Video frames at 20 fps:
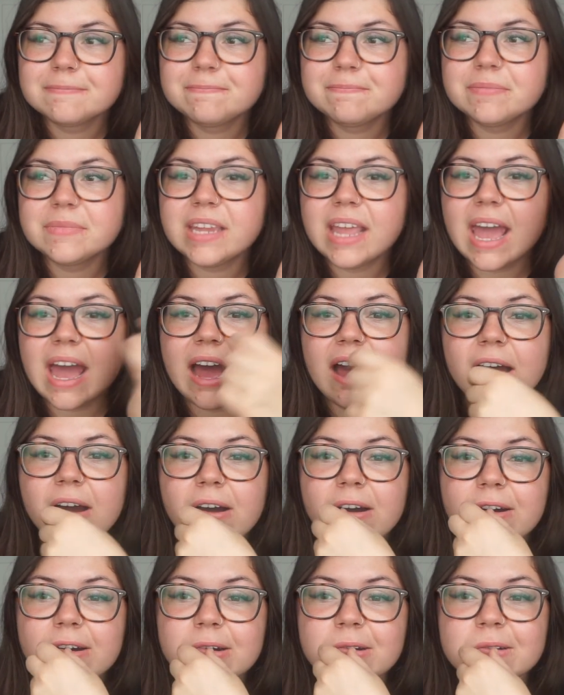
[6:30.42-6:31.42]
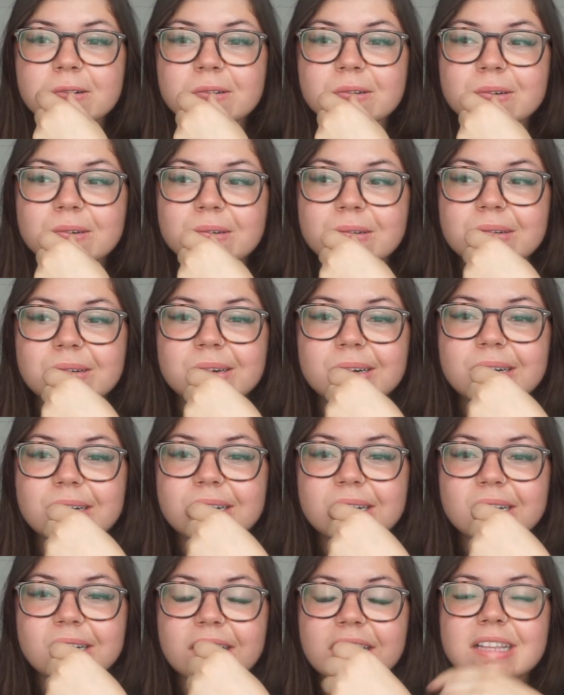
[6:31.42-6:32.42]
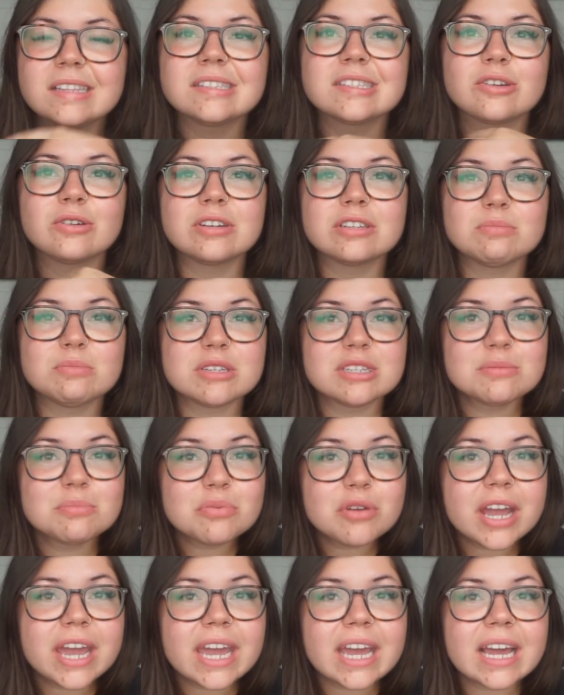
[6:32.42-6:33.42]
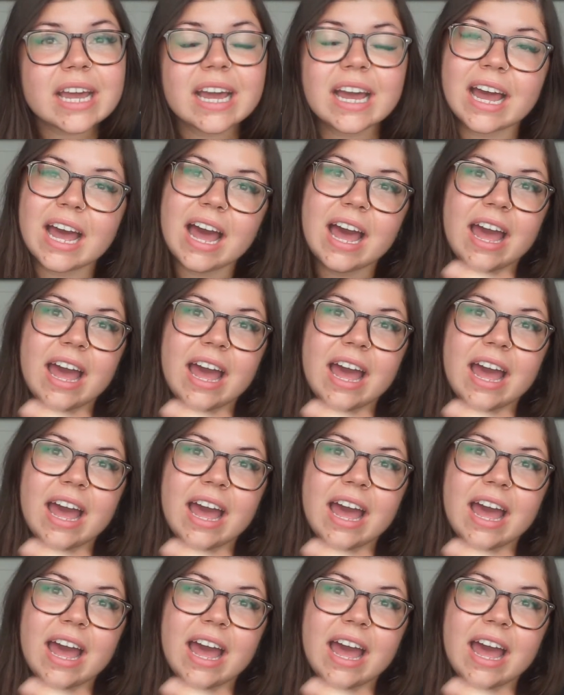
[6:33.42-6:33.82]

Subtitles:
Now it's Christmas break.